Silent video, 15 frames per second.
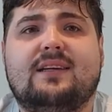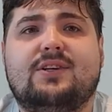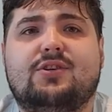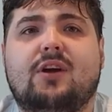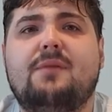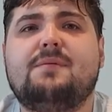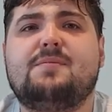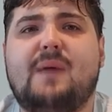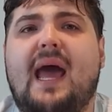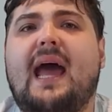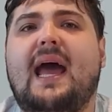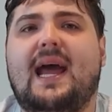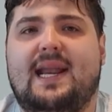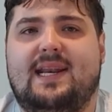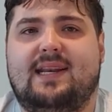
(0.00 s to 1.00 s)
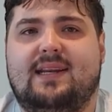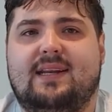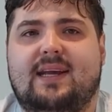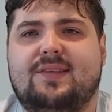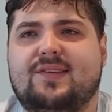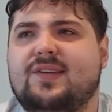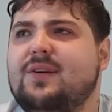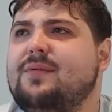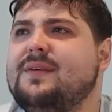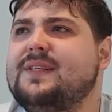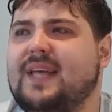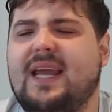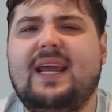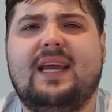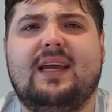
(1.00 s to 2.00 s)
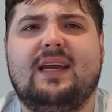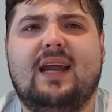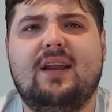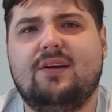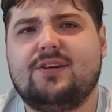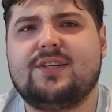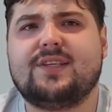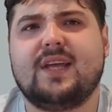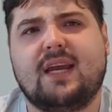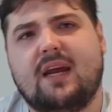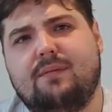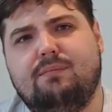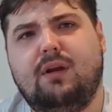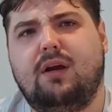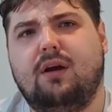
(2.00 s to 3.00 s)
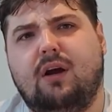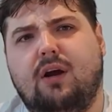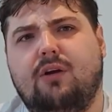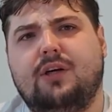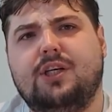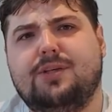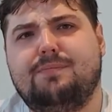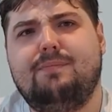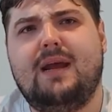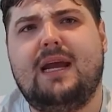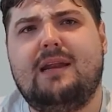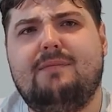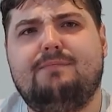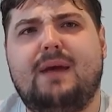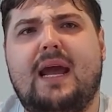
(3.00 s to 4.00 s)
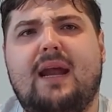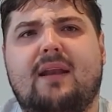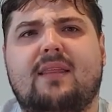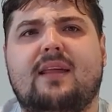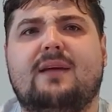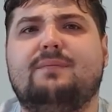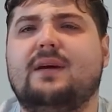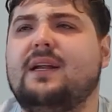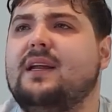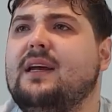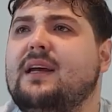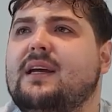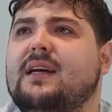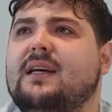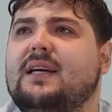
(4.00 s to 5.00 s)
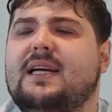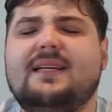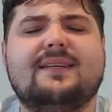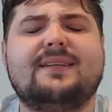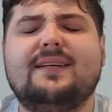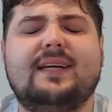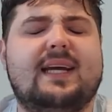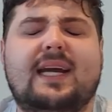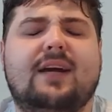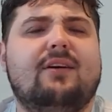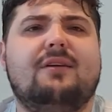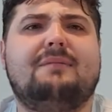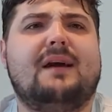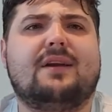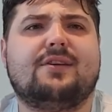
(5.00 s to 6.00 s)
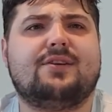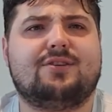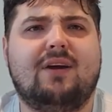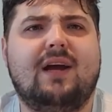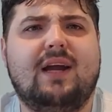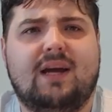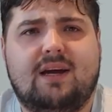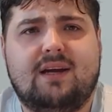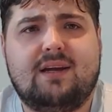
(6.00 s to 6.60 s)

Trump's bad, and so is he. And not just like a orange man bad thing, but he doesn't care about Australia.